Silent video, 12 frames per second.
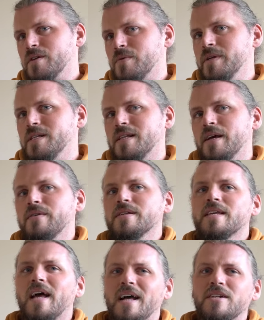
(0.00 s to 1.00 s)
to Queenstown
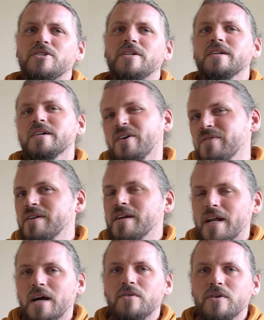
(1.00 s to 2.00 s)
is actually only
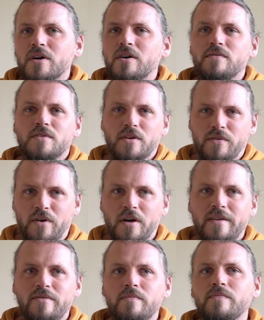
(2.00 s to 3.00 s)
an hour and a half's
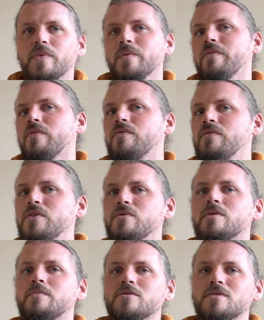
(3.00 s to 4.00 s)
drive, with a few
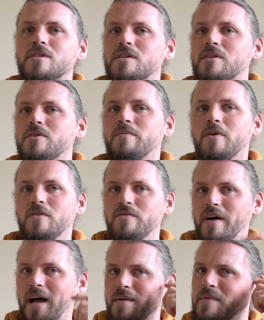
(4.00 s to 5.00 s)
spots to stop off
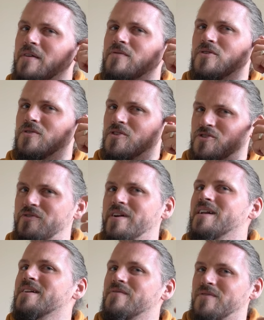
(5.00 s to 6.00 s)
at if you're the
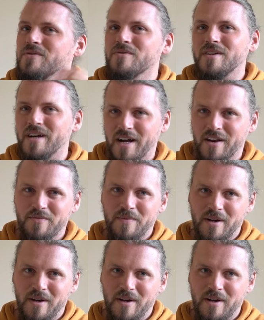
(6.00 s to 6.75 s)
adrenaline-fueled kind of